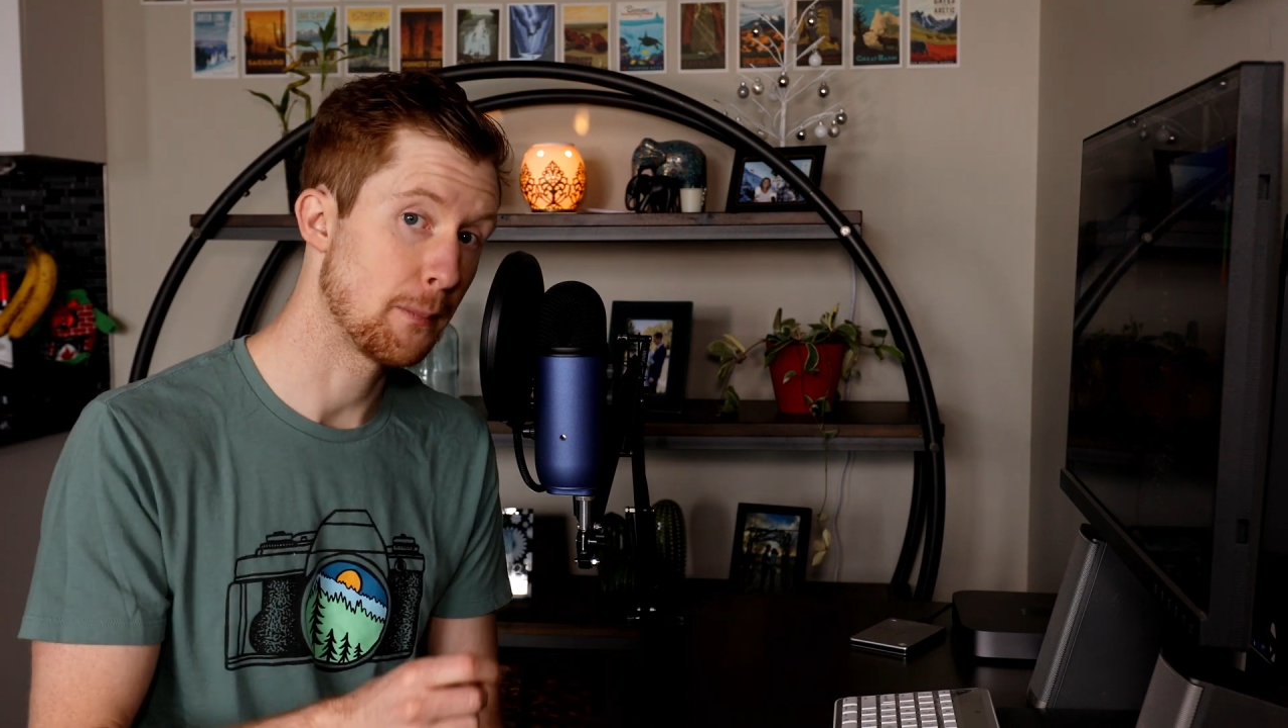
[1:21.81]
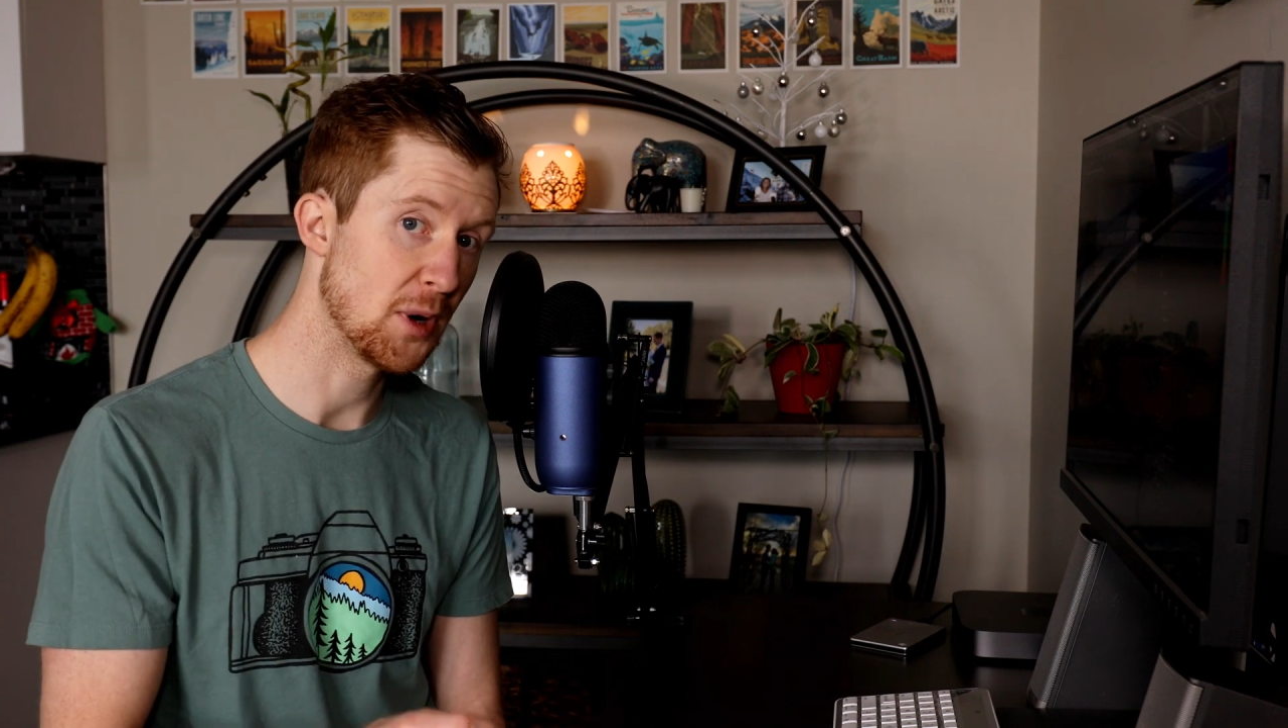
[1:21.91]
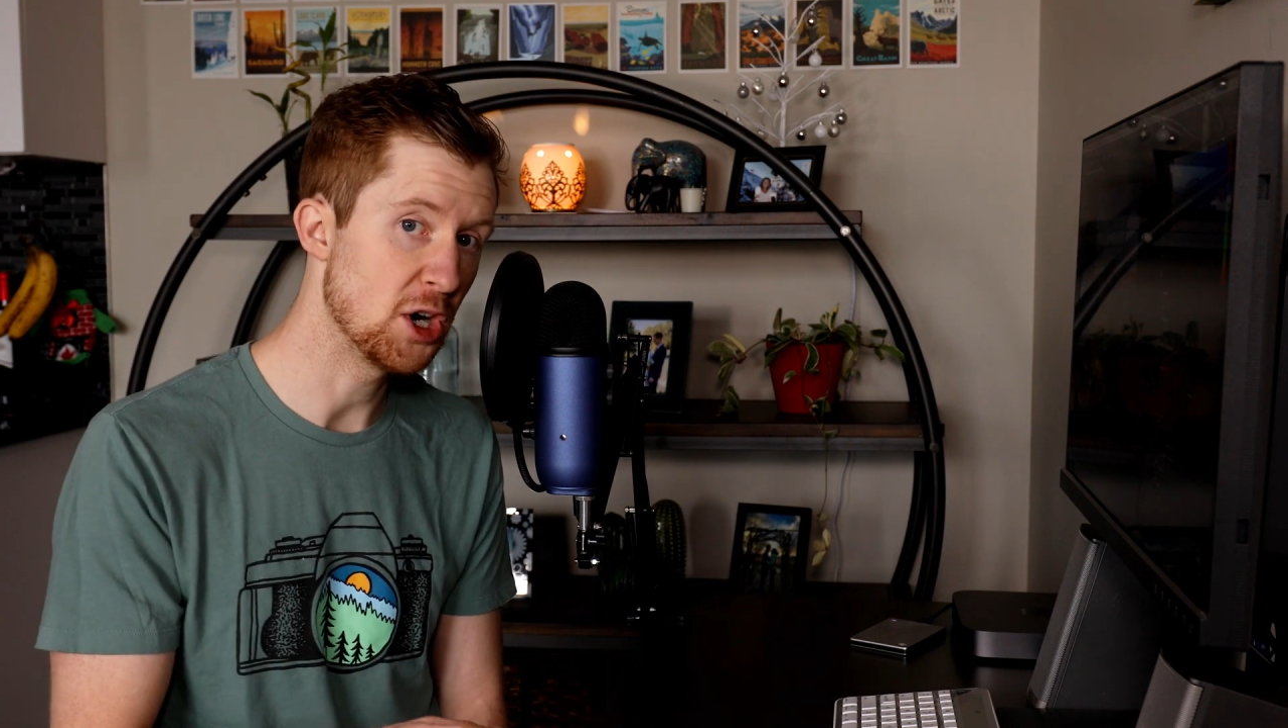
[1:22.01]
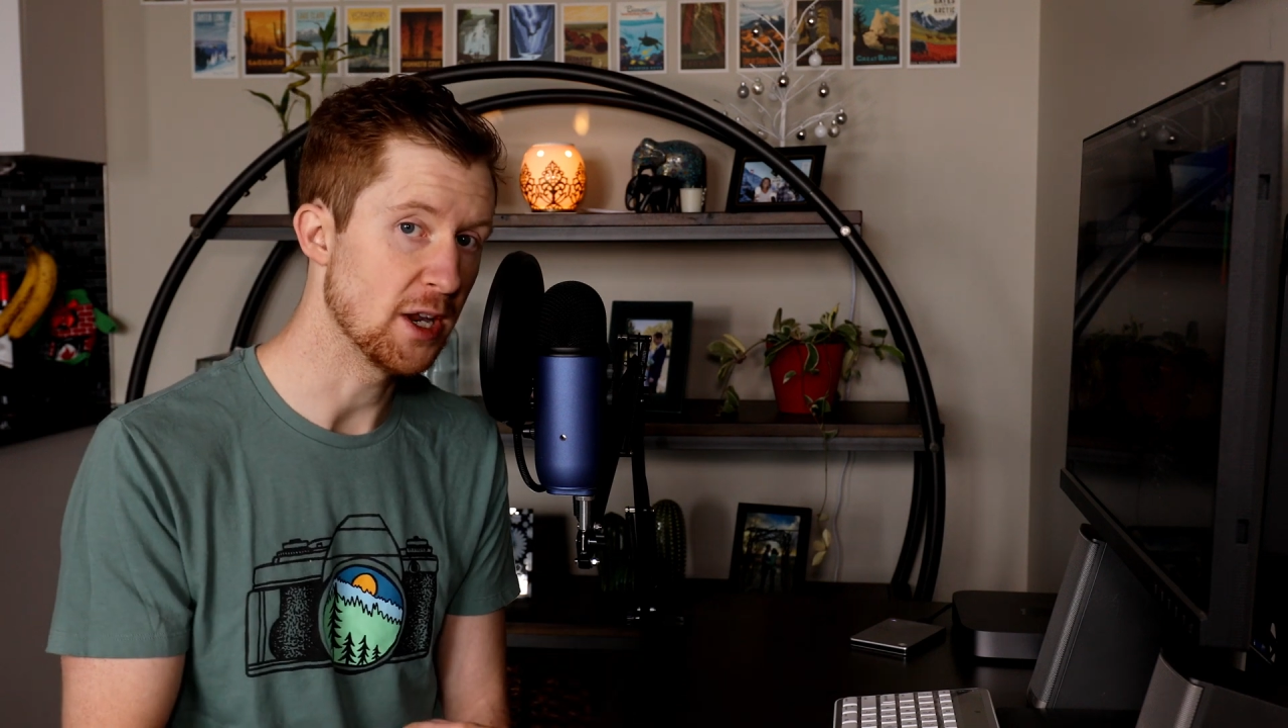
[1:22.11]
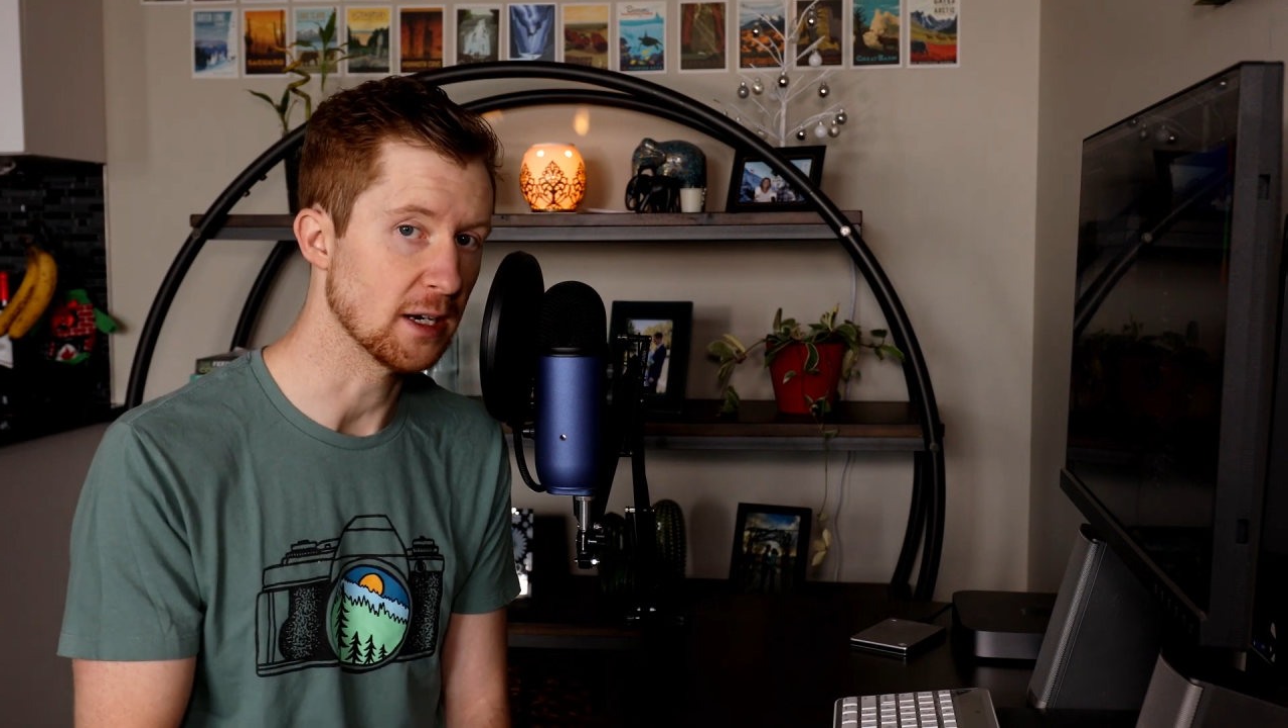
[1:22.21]

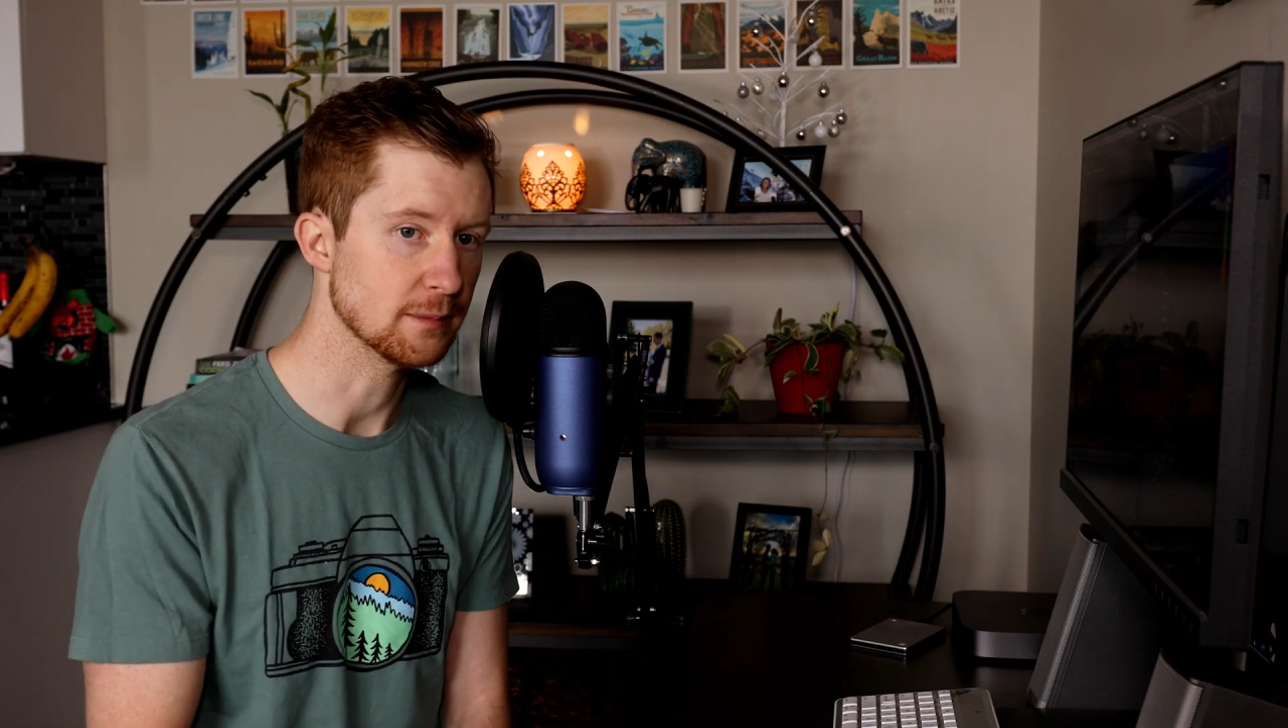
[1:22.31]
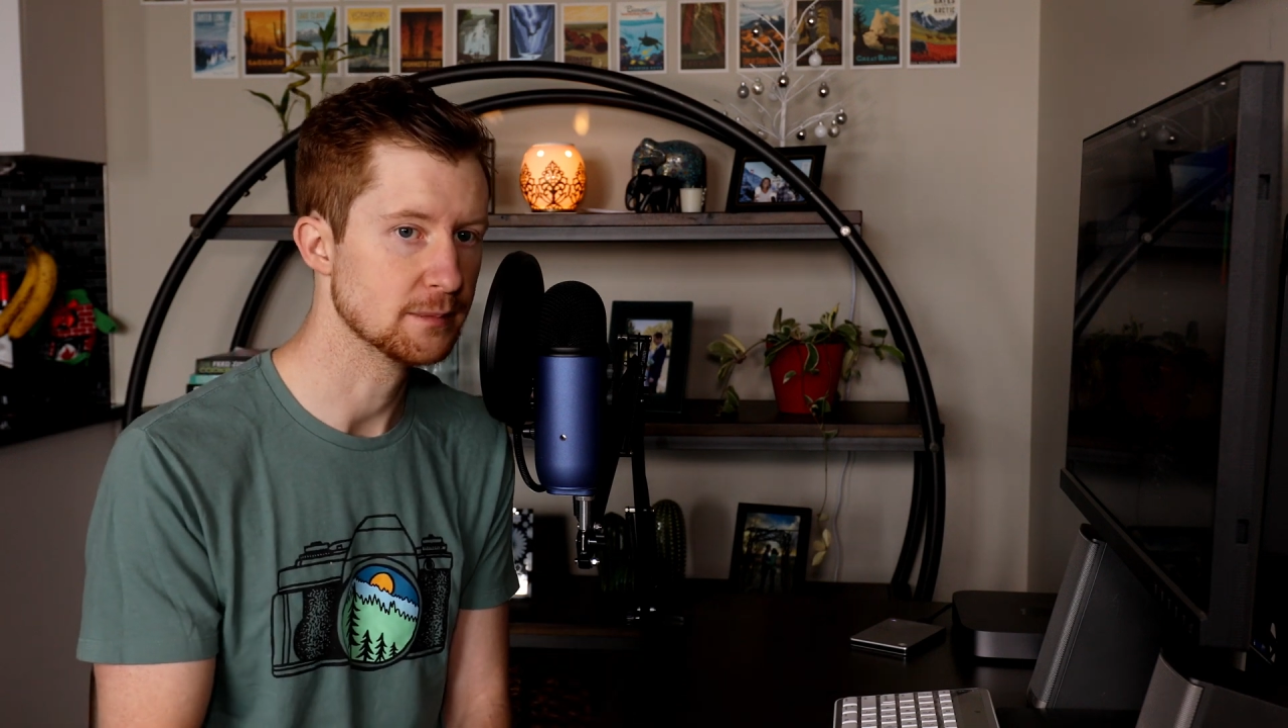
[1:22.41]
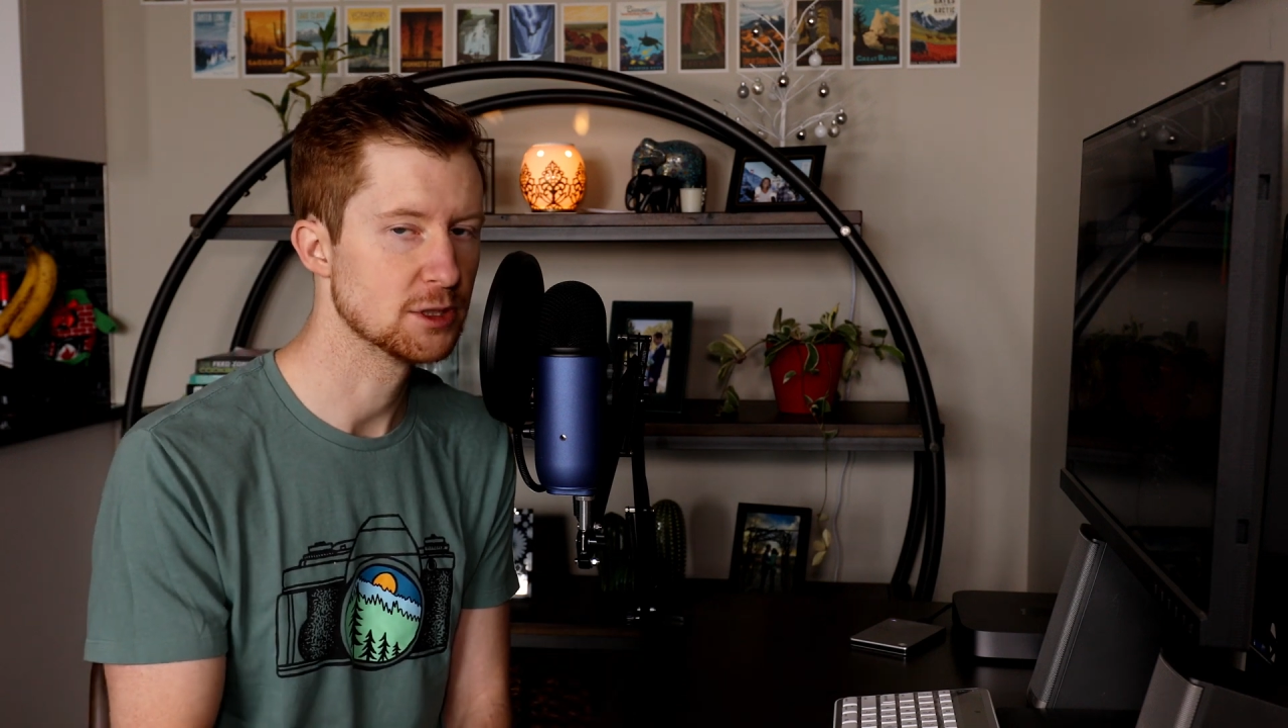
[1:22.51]
burning.